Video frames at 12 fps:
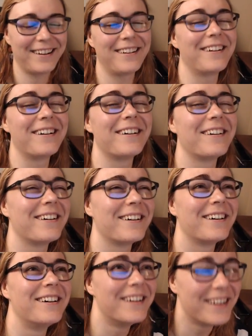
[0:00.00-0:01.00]
Oh,
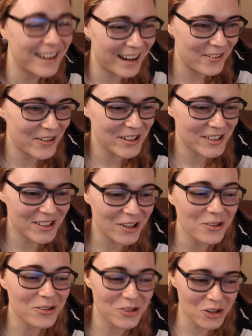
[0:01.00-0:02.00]
I felt
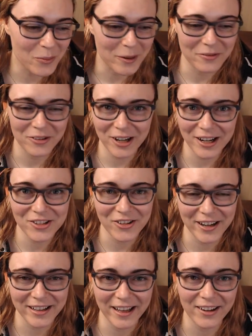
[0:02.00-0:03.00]
so stupid for not
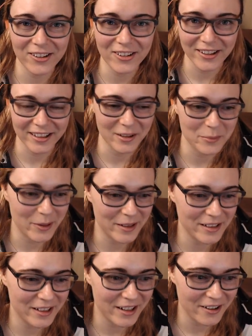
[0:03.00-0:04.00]
trying that earlier,
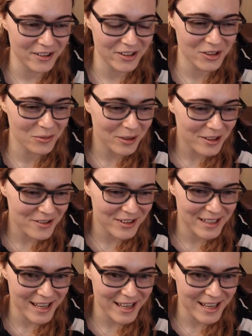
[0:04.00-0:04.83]
but, you know, it's just one of those